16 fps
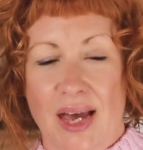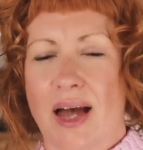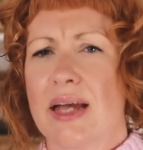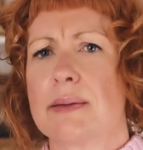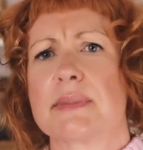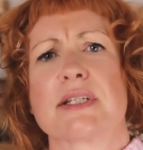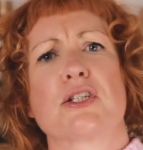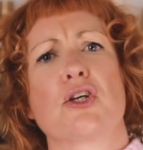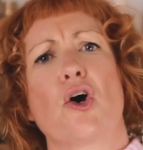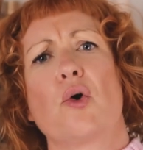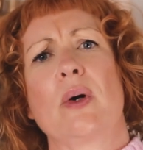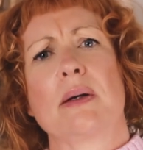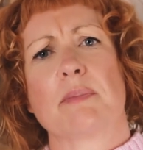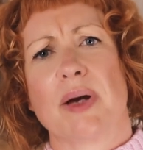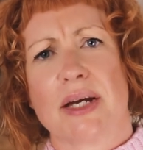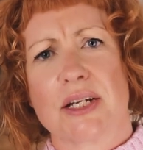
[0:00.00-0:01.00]
I am so
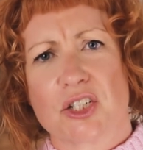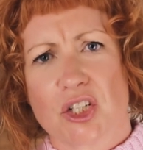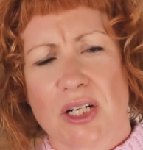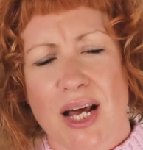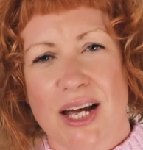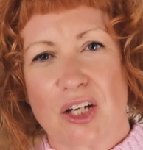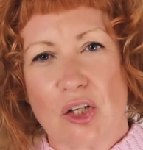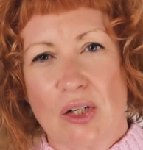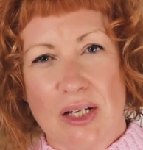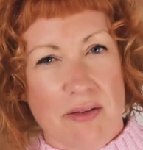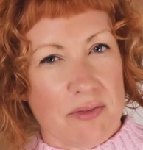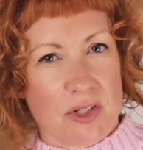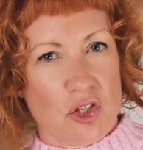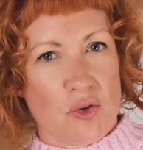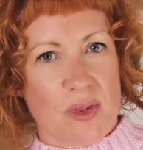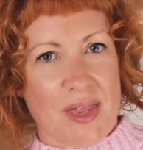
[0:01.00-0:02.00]
impatient, I couldn't
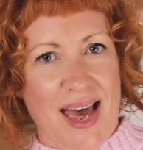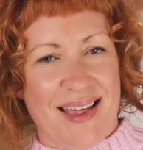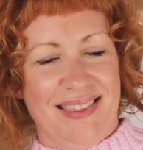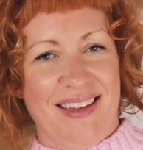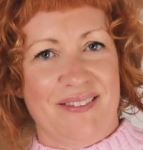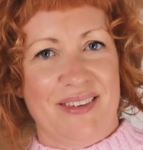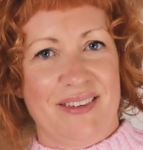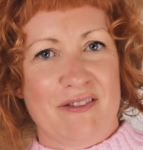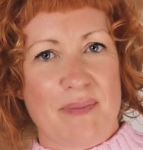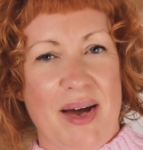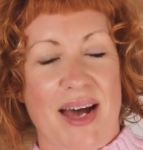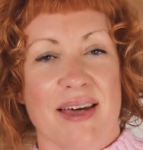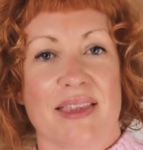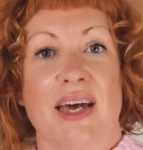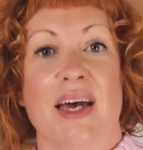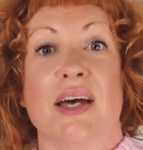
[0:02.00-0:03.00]
even do that level of
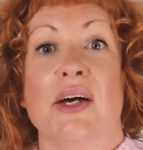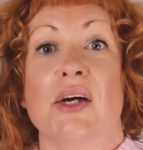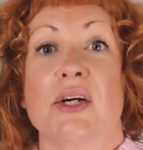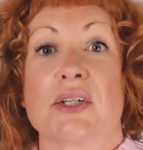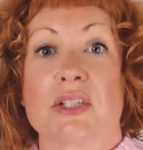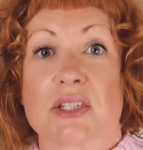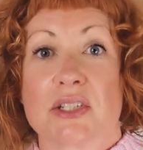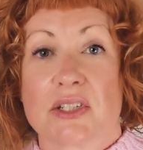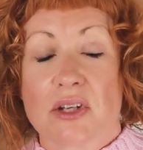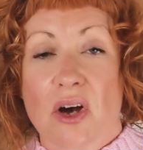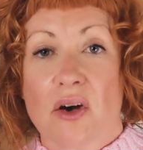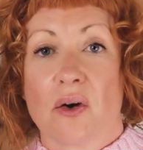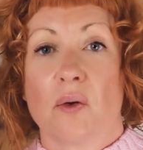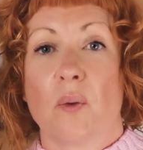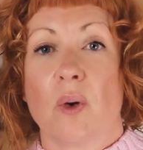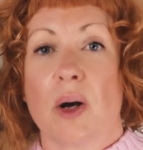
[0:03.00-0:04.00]
math.
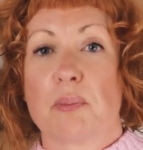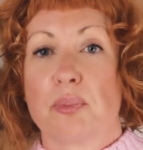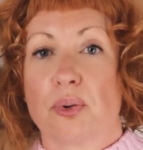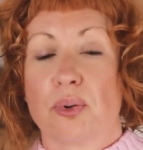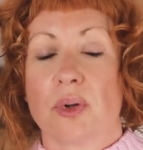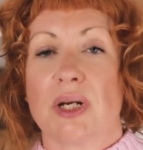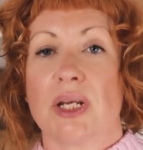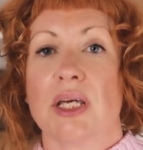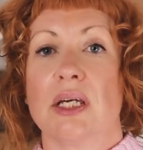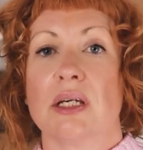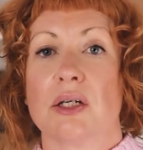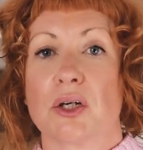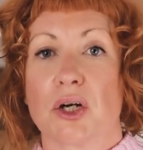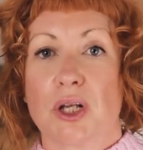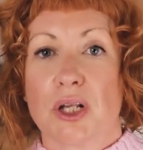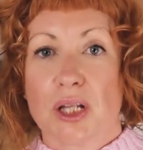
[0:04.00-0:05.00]
So a pretty
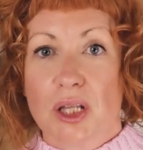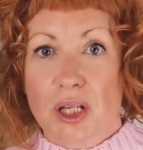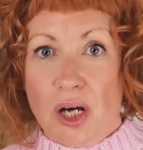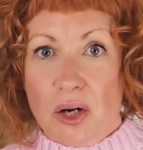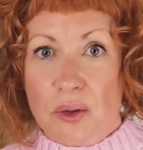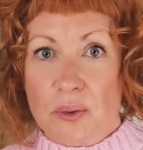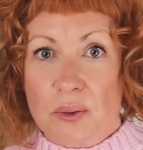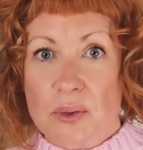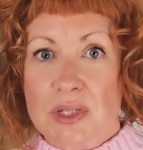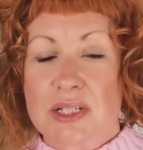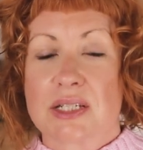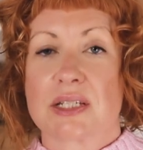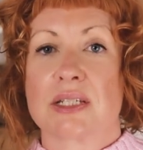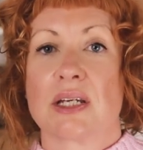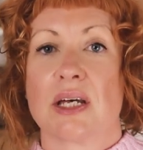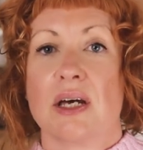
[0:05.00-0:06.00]

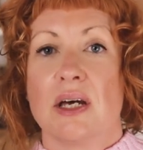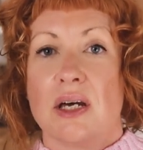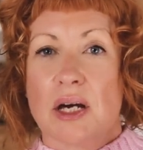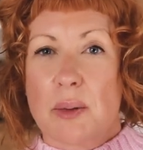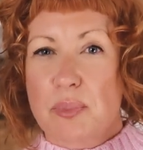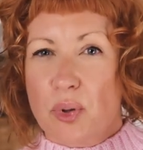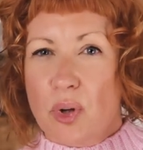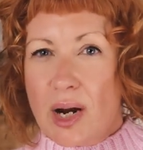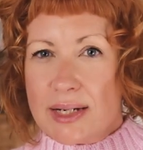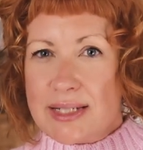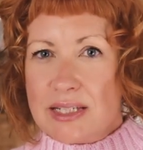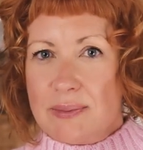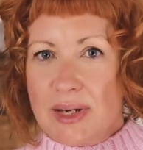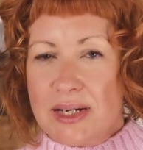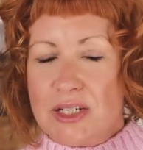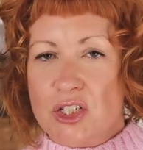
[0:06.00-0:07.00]
close
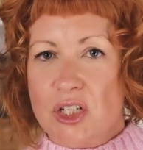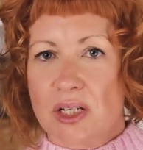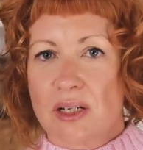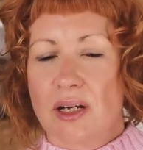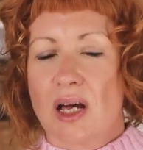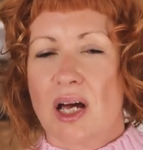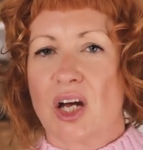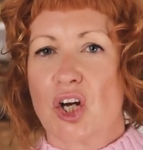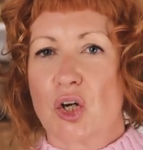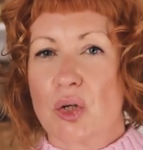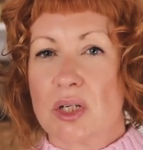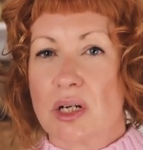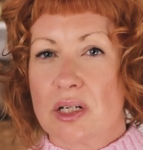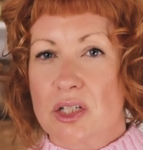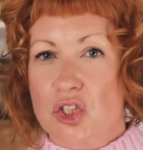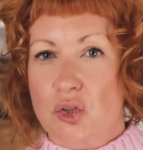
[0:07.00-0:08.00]
approximation, a
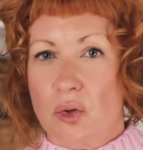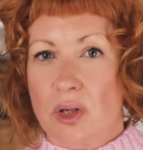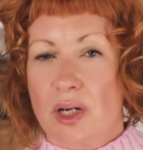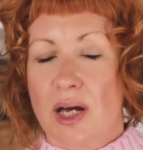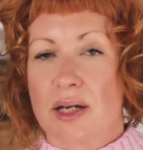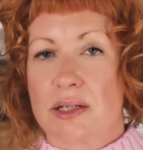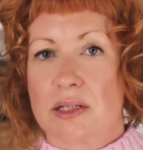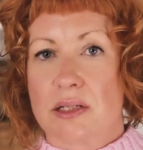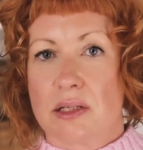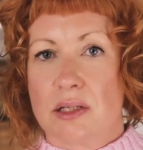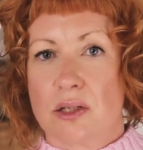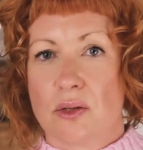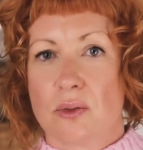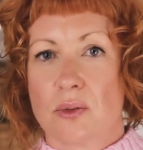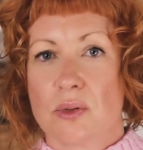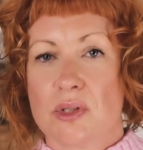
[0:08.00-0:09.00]
good shortcut to
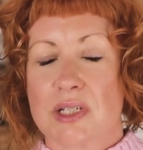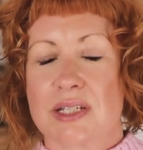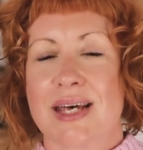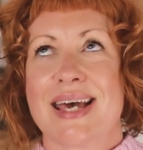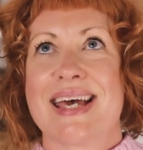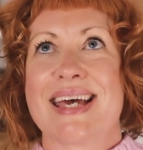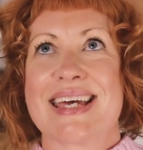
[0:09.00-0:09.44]
use